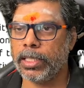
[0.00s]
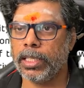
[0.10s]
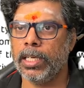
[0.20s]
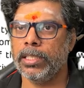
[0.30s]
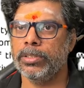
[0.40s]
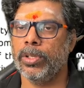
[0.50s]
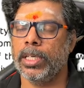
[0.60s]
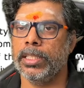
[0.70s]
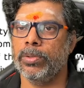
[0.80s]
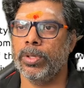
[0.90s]
I'll show
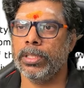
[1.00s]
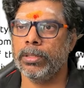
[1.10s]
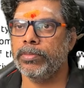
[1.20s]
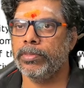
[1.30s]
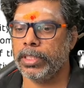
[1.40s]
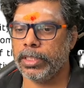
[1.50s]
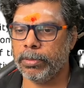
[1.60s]
another one. Very